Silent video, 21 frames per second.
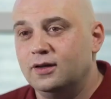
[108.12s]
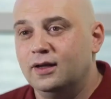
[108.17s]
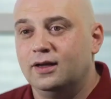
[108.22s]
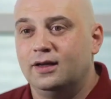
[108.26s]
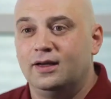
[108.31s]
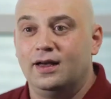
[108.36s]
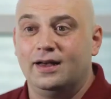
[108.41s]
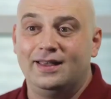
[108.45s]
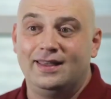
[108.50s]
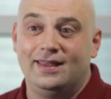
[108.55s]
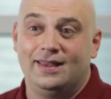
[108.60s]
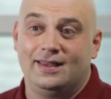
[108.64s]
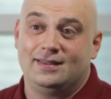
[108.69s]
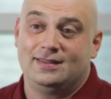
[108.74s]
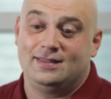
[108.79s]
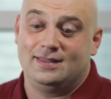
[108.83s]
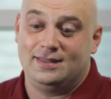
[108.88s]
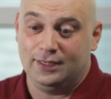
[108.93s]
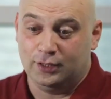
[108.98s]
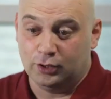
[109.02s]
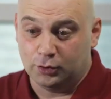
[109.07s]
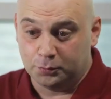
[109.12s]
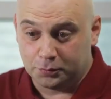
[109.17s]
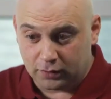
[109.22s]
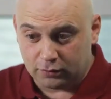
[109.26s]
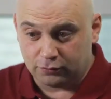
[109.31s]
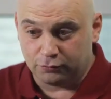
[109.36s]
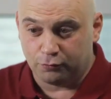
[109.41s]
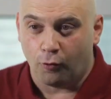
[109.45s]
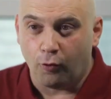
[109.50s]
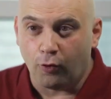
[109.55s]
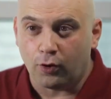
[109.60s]
I was faced with
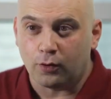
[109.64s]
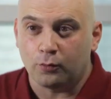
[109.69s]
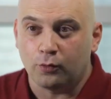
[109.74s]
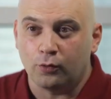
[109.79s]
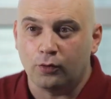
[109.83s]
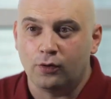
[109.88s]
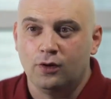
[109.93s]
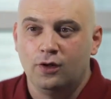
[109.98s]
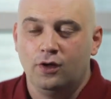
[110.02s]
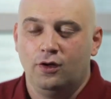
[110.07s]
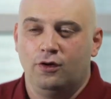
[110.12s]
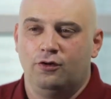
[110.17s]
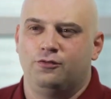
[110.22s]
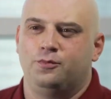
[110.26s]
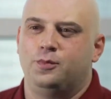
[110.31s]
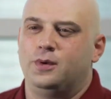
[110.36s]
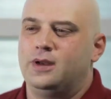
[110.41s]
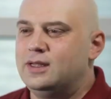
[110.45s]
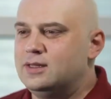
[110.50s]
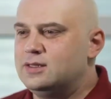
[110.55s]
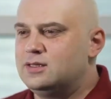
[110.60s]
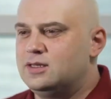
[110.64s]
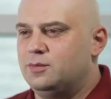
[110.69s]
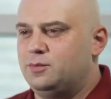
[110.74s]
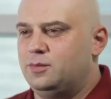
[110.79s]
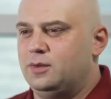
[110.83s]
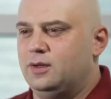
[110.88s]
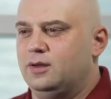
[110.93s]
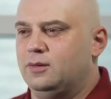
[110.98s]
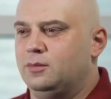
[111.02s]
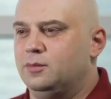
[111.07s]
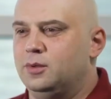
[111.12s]
a choice: get the
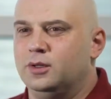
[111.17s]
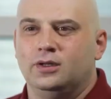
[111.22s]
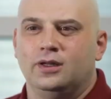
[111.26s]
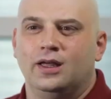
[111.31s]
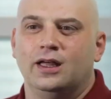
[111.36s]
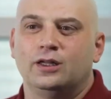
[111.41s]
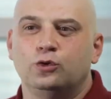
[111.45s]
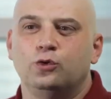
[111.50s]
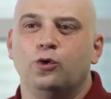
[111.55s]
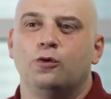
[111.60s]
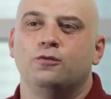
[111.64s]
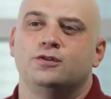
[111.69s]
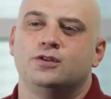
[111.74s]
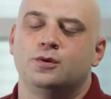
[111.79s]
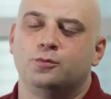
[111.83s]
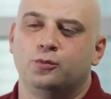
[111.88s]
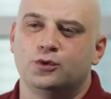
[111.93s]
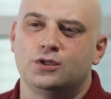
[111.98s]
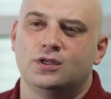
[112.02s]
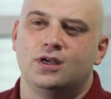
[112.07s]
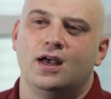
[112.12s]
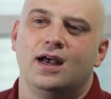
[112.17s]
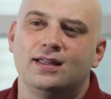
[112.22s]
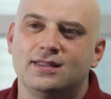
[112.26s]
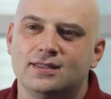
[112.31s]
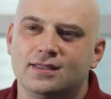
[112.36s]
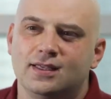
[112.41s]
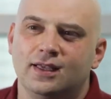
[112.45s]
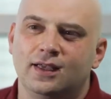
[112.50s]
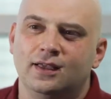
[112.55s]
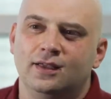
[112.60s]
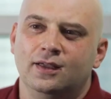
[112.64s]
license or not.
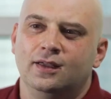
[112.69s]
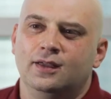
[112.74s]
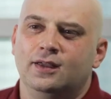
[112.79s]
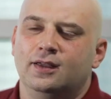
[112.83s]
The thing